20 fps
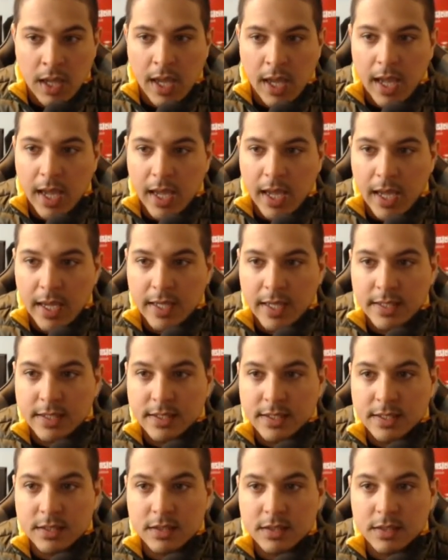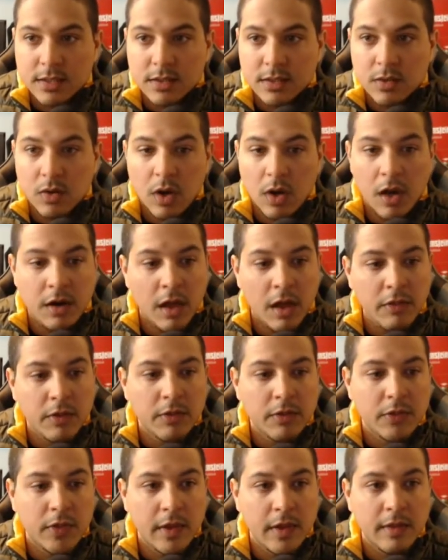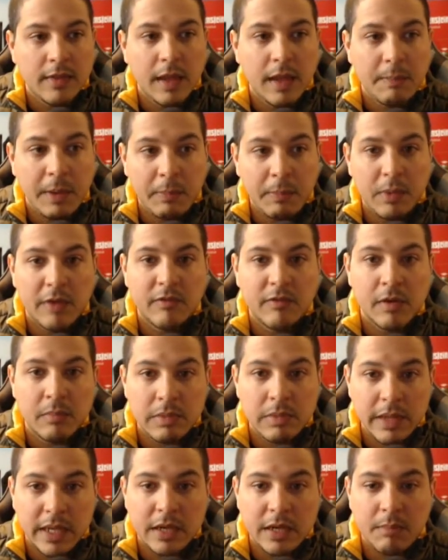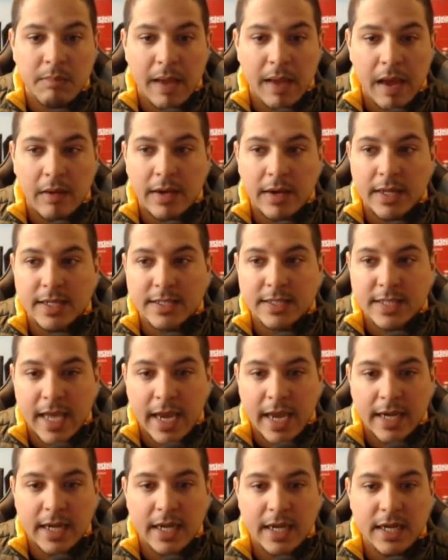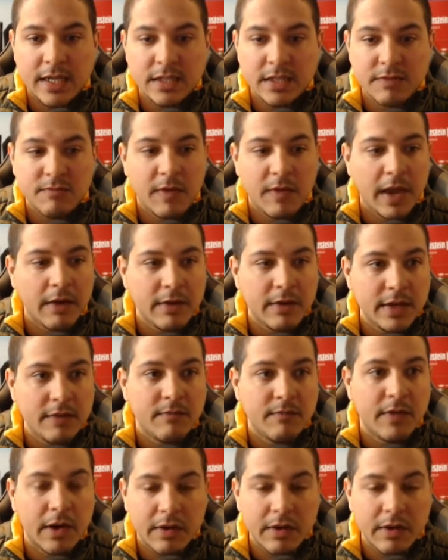And another thing that people have complained about is that it is very, very